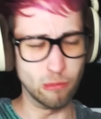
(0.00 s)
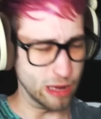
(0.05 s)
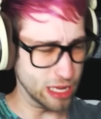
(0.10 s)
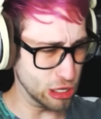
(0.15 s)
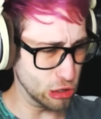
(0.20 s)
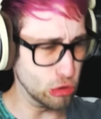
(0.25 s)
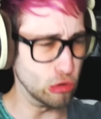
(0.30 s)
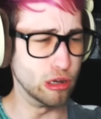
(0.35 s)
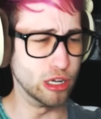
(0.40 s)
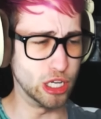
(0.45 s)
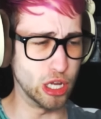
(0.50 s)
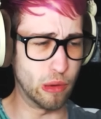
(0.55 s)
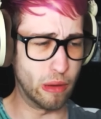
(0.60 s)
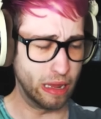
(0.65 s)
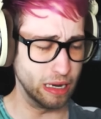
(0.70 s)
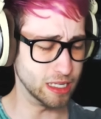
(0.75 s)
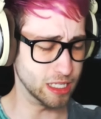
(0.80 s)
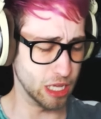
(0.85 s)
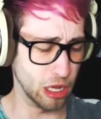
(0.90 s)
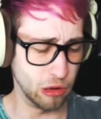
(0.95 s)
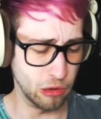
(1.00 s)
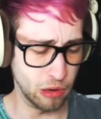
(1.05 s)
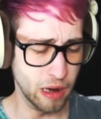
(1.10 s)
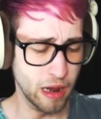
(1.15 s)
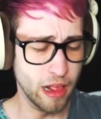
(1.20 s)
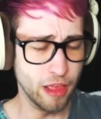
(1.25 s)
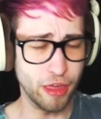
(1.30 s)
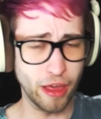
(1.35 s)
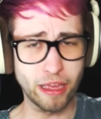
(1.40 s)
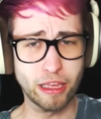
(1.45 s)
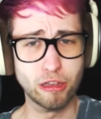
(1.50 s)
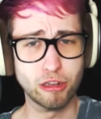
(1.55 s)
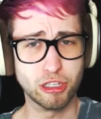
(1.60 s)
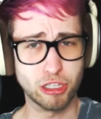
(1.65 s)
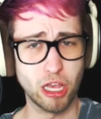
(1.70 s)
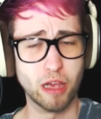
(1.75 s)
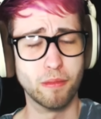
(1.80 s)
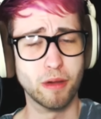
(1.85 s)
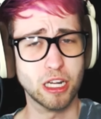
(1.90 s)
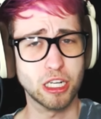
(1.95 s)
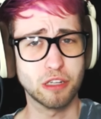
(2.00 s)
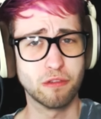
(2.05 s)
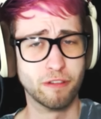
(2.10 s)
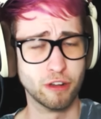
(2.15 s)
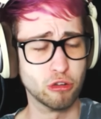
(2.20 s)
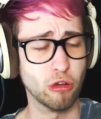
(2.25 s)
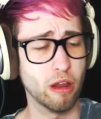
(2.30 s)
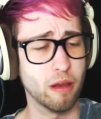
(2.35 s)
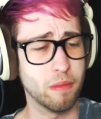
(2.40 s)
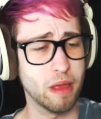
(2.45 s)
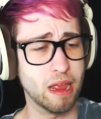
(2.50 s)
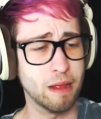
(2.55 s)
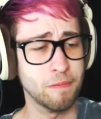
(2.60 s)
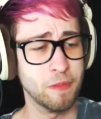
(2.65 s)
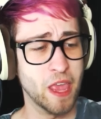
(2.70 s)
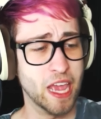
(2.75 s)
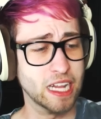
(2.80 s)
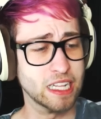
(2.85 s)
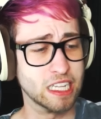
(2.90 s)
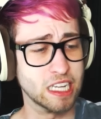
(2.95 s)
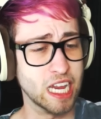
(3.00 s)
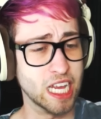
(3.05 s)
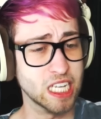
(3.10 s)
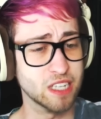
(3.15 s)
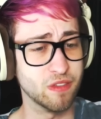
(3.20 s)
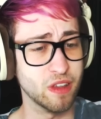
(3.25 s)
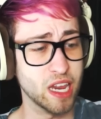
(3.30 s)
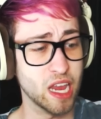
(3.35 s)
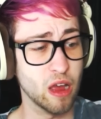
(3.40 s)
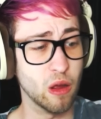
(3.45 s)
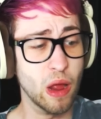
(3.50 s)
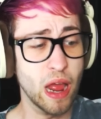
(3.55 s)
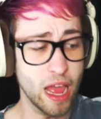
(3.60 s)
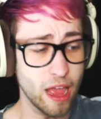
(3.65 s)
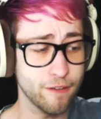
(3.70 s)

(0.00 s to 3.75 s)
We couldn't do it. So thank you so much for joining me in today's video.